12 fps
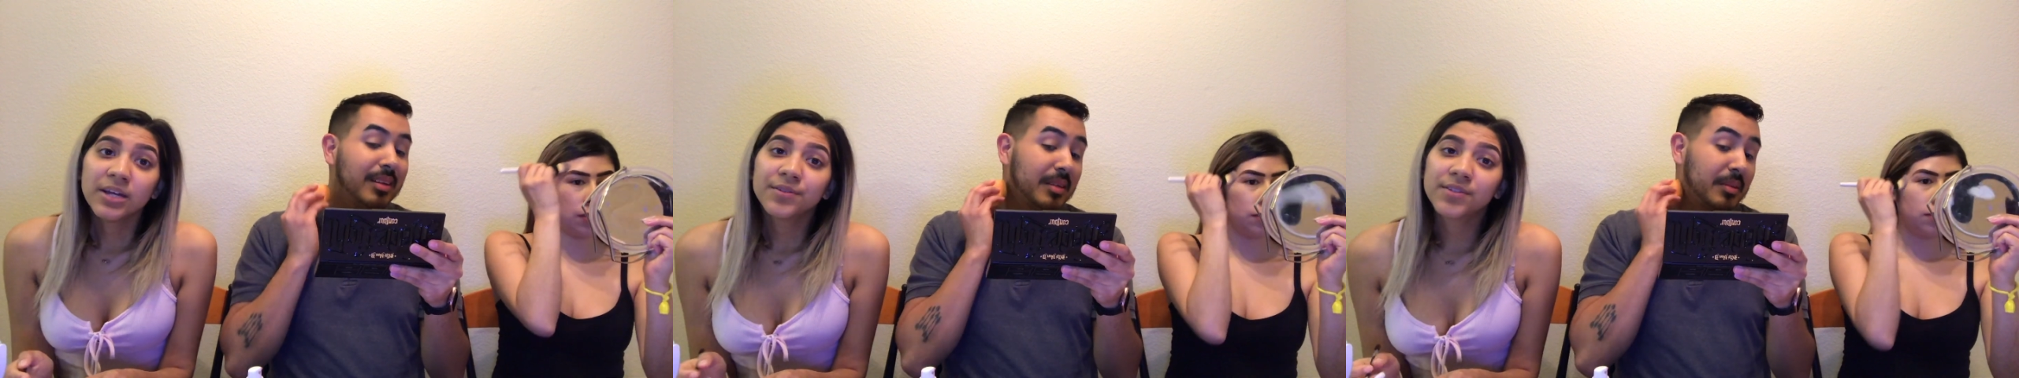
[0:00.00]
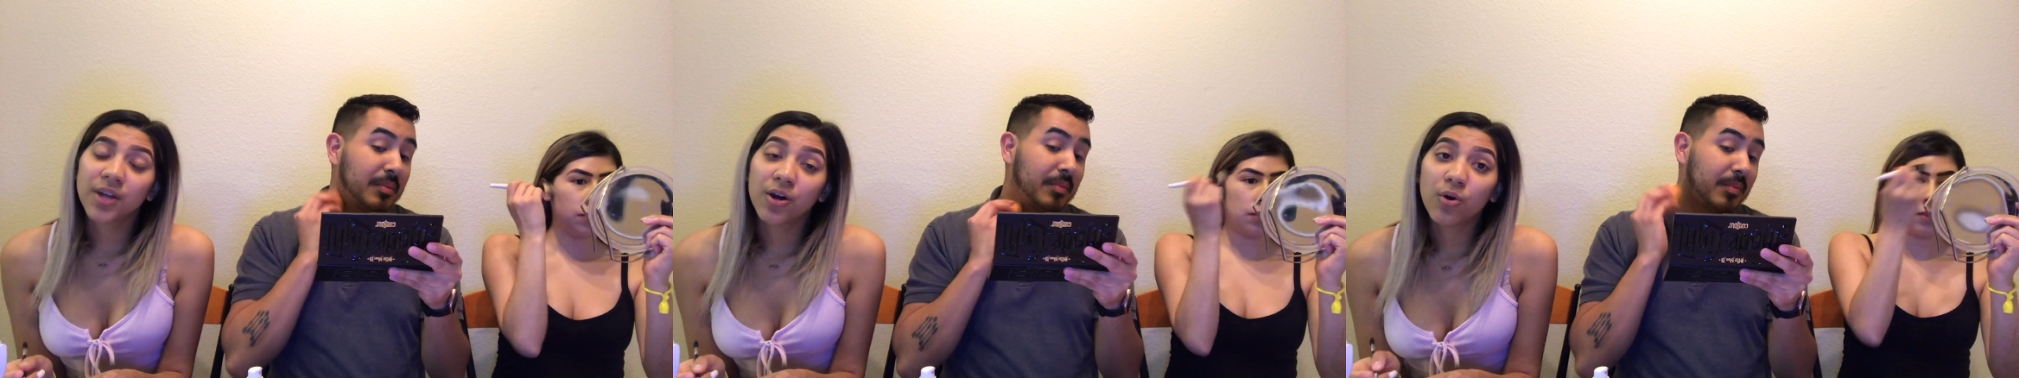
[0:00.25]

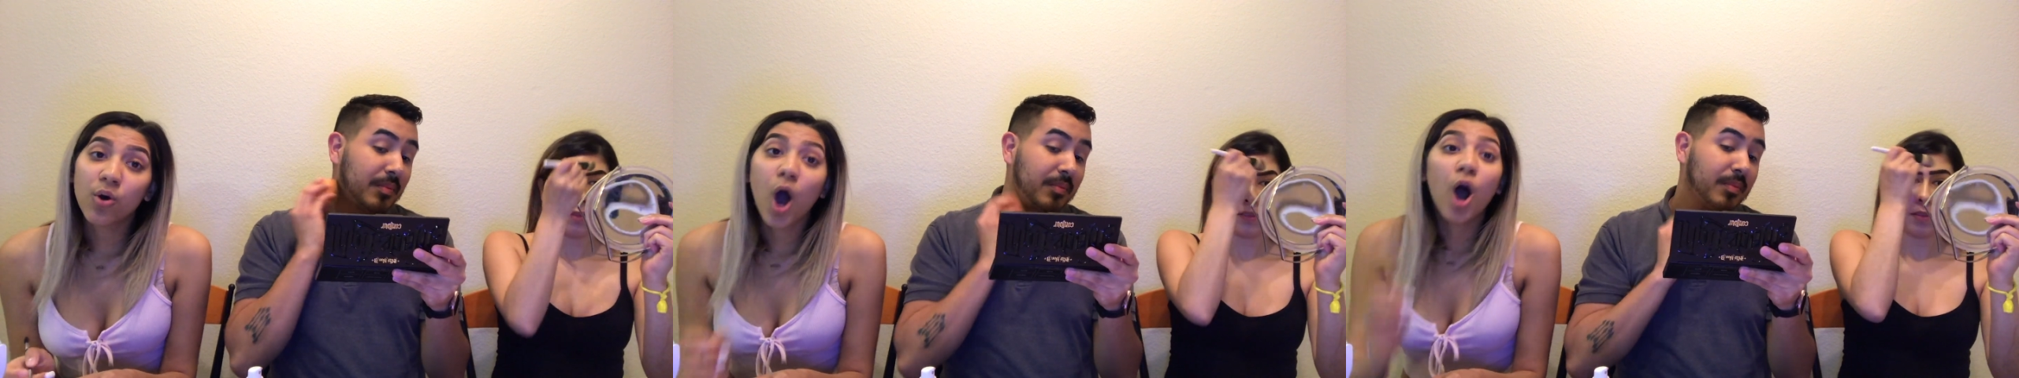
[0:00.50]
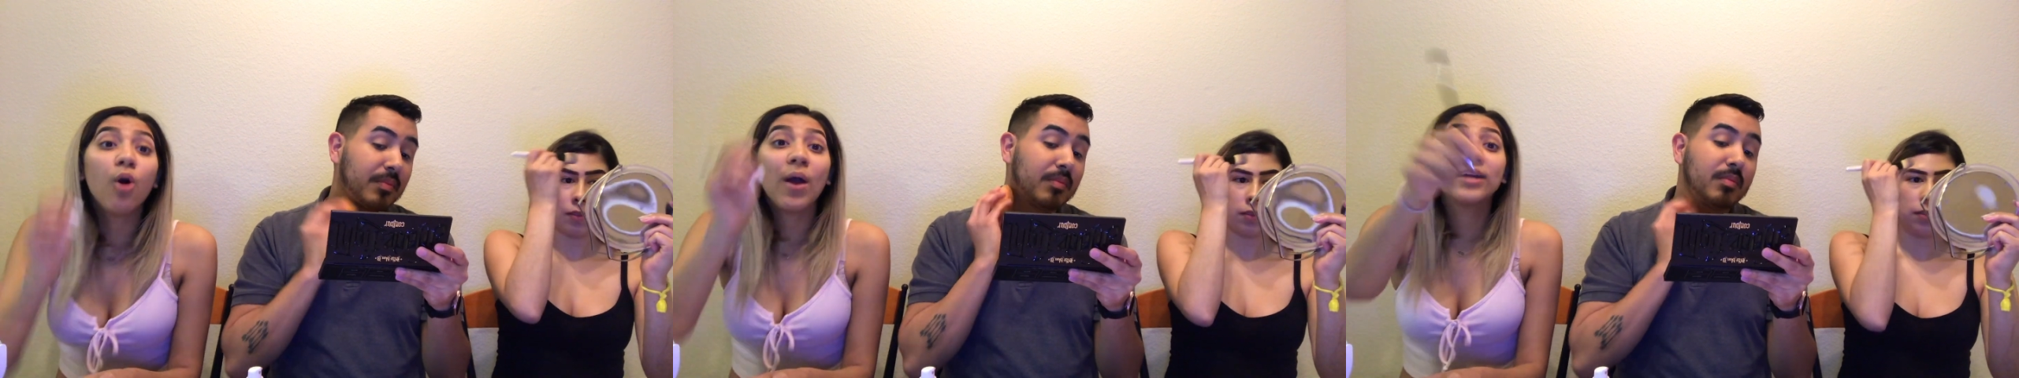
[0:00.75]
Speaker 1: So,
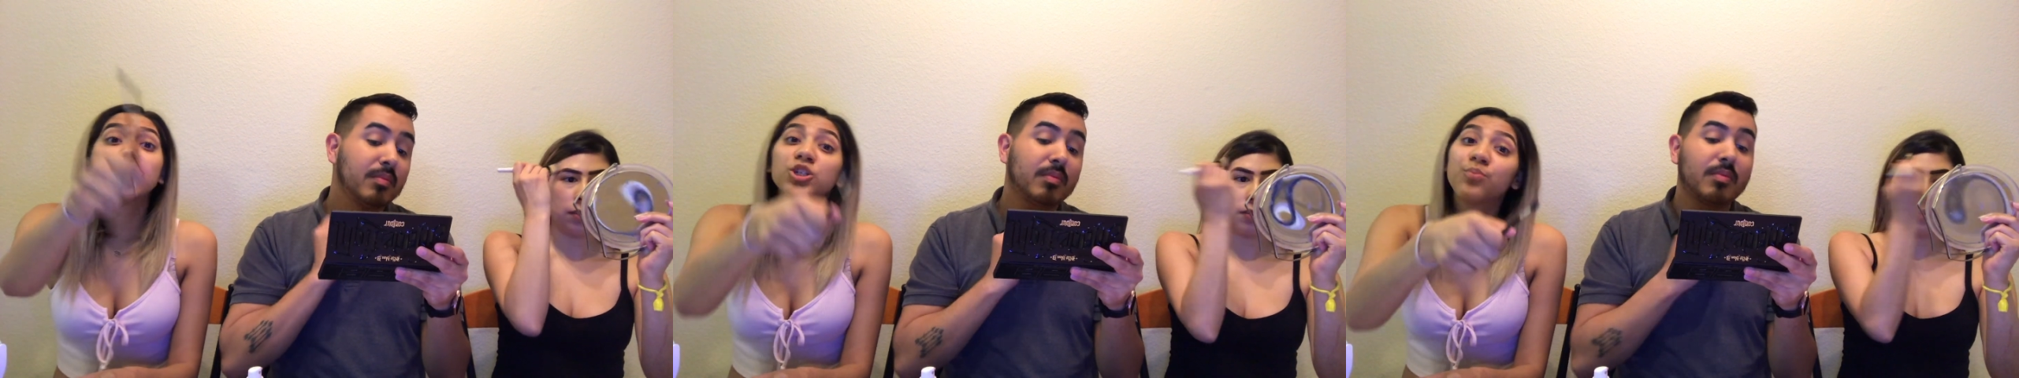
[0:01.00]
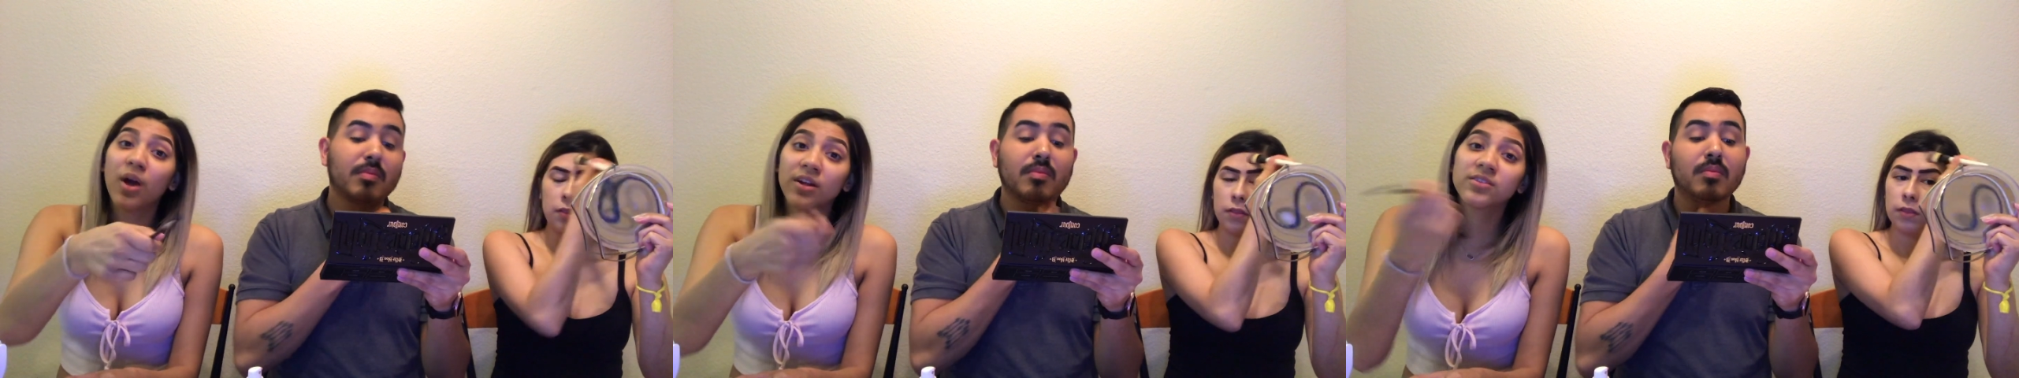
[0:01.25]
oh, and she
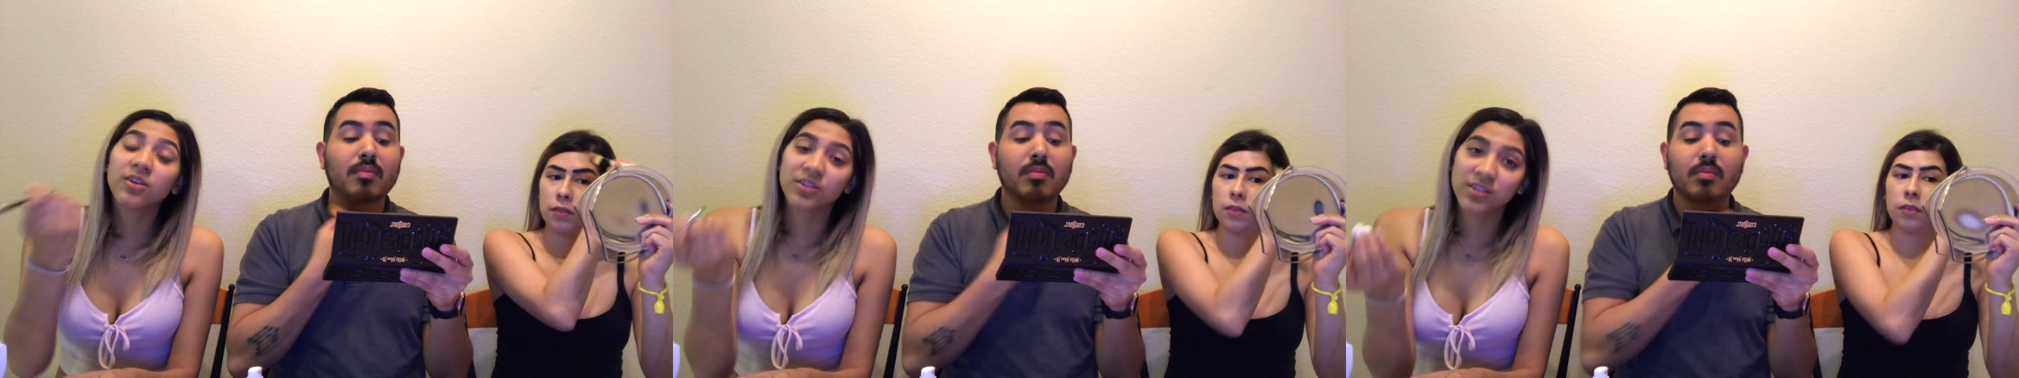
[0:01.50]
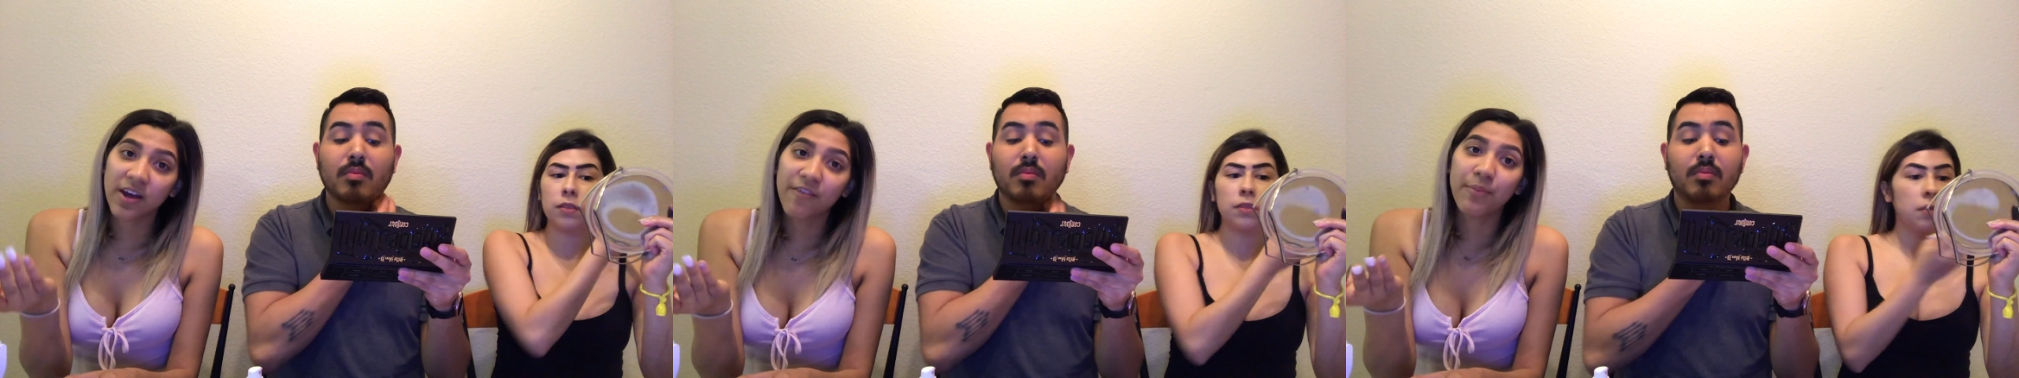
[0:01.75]
brought us our
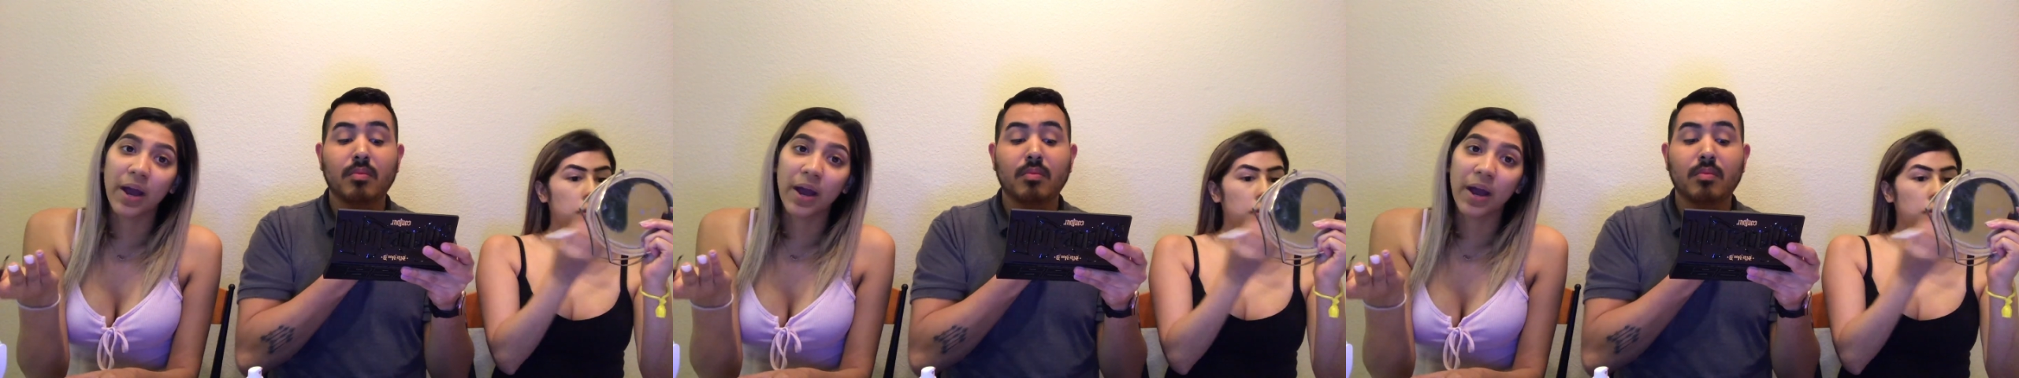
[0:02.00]
stuff